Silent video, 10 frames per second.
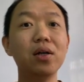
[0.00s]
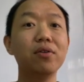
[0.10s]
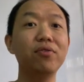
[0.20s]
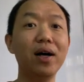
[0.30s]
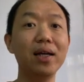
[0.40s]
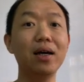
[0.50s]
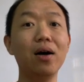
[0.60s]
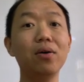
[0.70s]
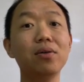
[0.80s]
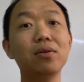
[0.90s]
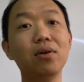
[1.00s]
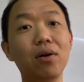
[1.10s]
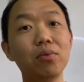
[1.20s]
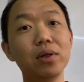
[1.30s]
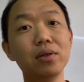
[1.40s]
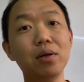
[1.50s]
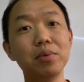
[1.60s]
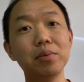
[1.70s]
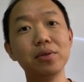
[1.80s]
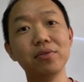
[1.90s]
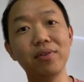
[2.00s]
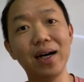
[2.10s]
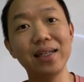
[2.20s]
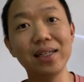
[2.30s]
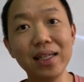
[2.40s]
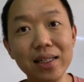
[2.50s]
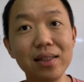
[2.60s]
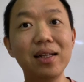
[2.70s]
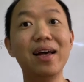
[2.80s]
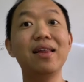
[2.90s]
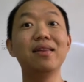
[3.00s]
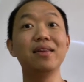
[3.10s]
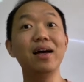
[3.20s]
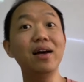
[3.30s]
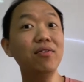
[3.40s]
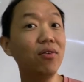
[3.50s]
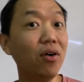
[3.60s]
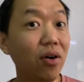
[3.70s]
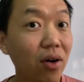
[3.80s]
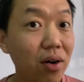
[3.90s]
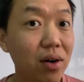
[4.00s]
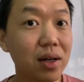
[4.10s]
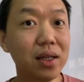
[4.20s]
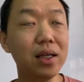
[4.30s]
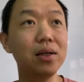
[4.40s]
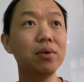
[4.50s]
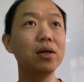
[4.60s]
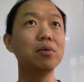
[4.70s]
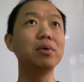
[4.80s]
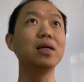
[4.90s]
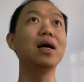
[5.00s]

find out or will not be able to find it and therefore he will be